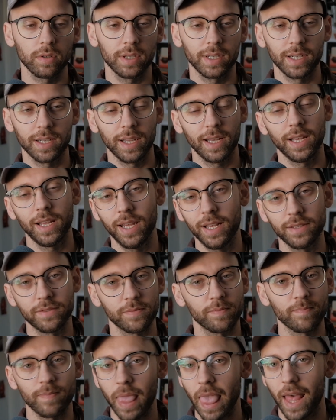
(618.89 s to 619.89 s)
And
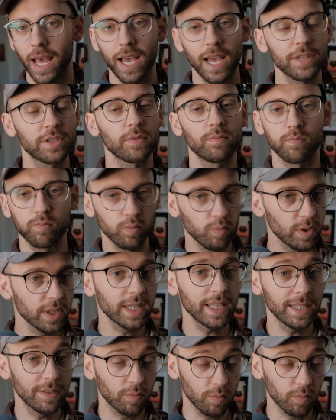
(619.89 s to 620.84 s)
it's a really,